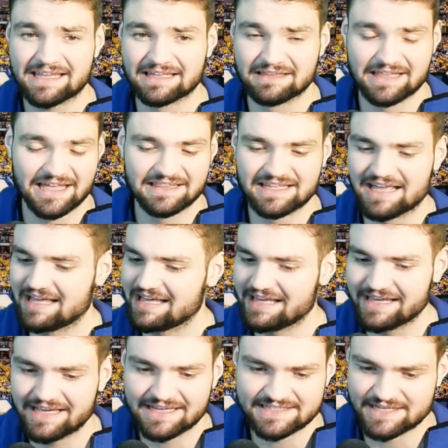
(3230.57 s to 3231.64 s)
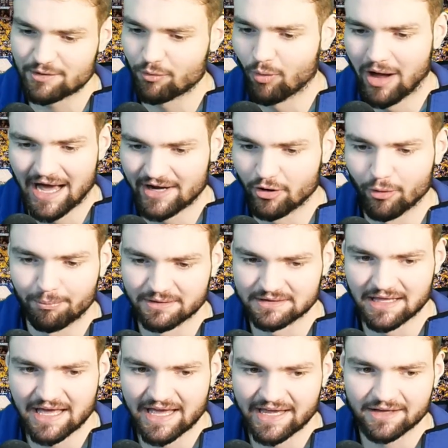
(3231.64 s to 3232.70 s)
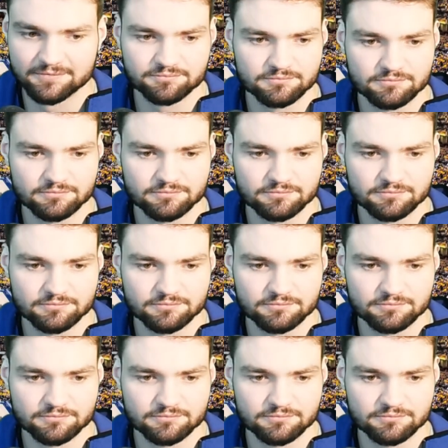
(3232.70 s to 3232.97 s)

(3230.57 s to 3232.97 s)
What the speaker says: and then the easy wide open lay.